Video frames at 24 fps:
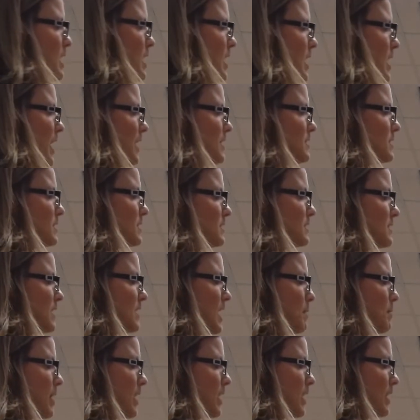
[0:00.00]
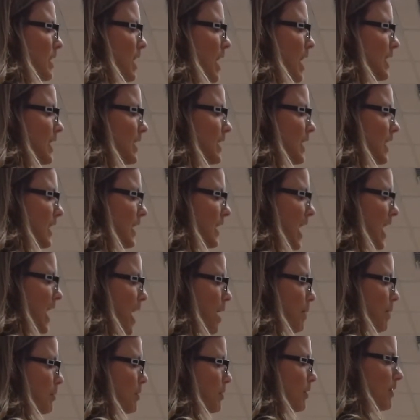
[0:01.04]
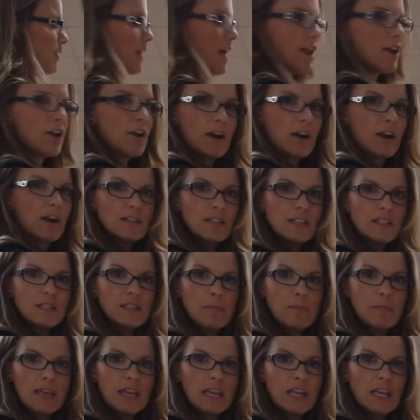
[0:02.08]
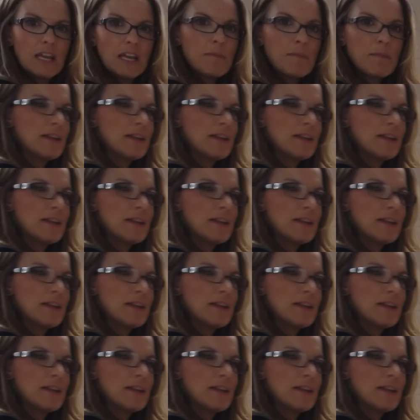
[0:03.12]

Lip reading: it's a statement. I need a capital letter because it's the beginning of my